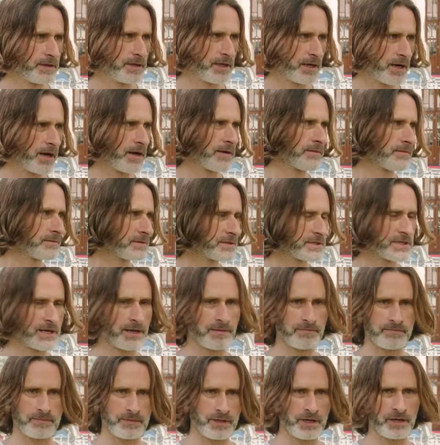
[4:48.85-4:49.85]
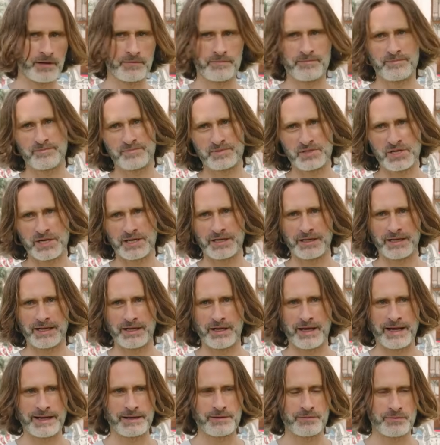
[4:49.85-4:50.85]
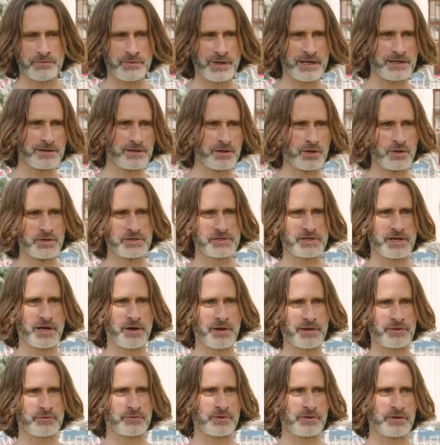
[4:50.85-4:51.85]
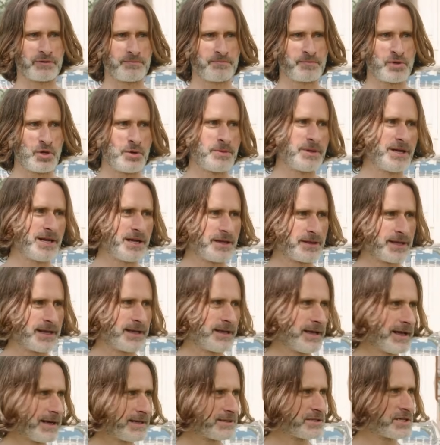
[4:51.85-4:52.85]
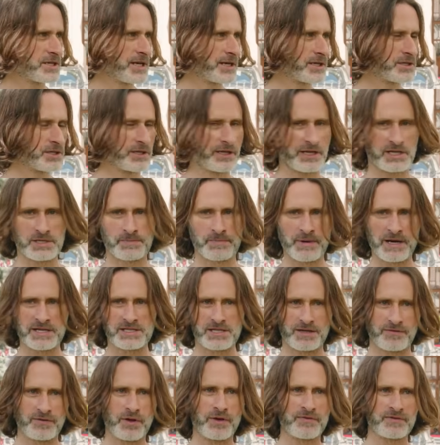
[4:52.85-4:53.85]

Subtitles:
You know, so, you know, particularly like when girls are going through the puberty and they're like sexually expressive,